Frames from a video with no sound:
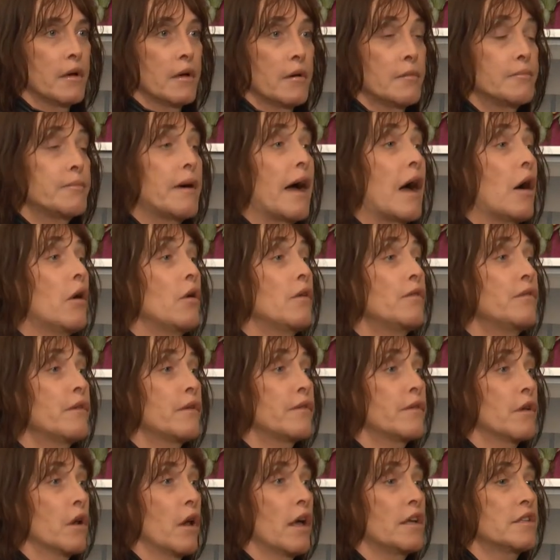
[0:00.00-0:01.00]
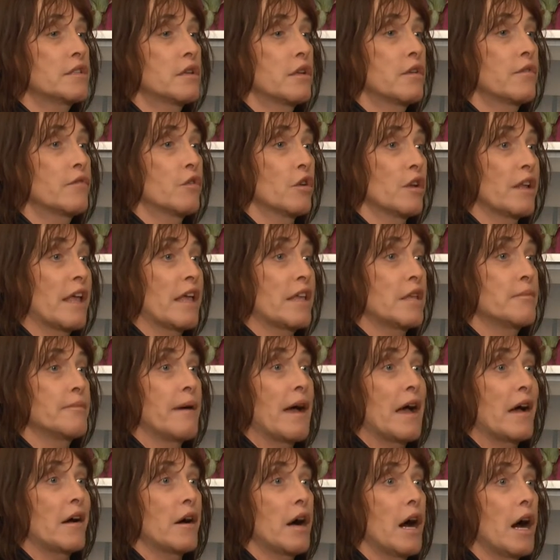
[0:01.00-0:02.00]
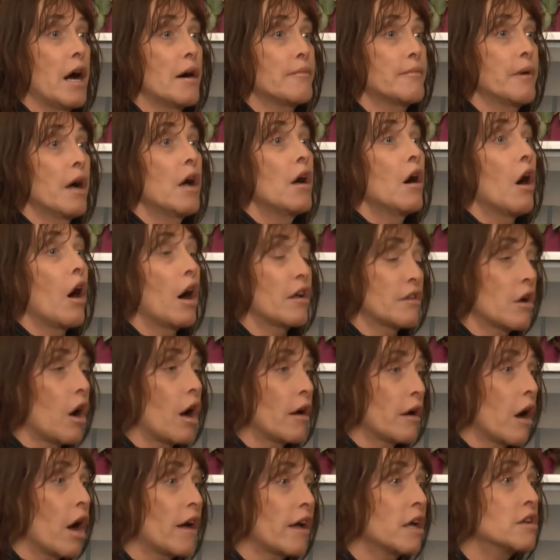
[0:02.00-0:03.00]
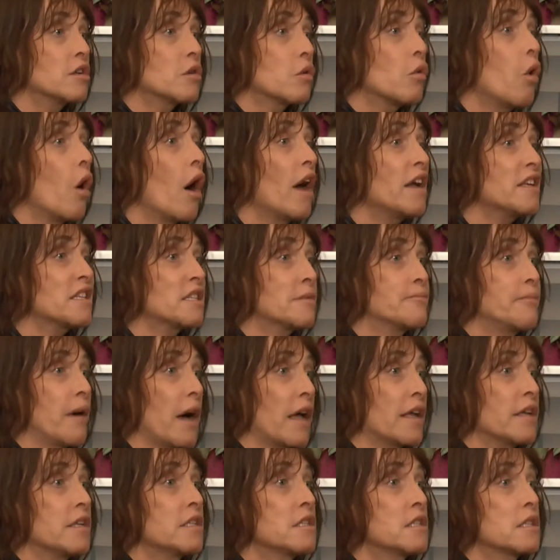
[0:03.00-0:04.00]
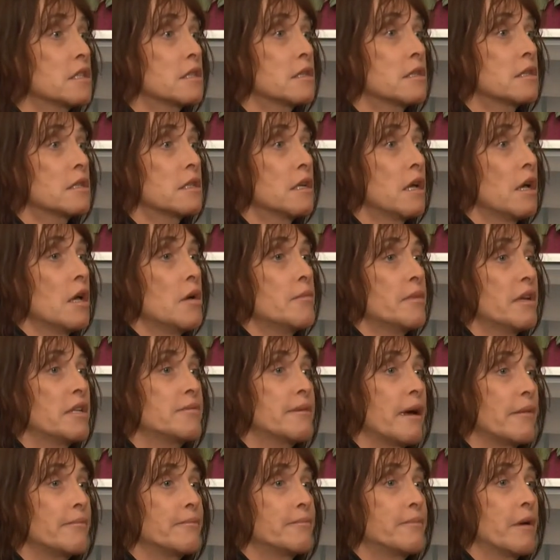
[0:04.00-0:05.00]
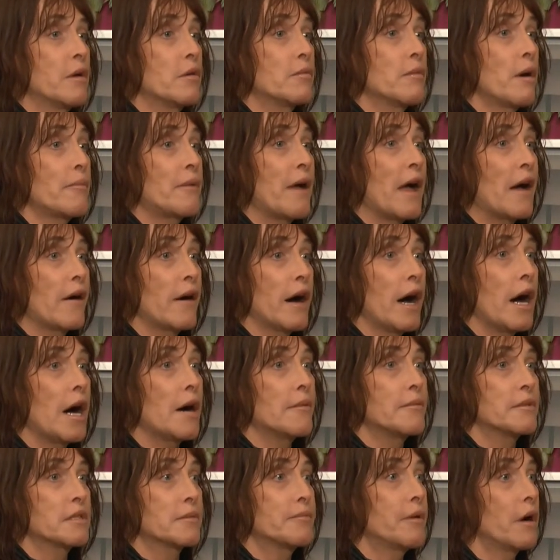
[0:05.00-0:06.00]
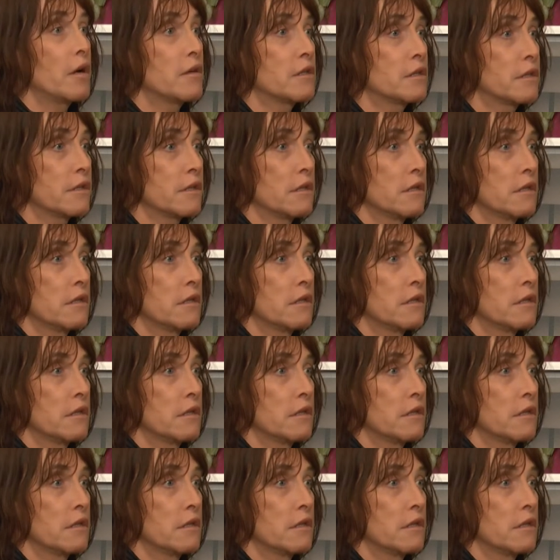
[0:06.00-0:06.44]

powerful, if you like. So you've got to get your power up. I go into a quiet space, but it's about building my power up as opposed to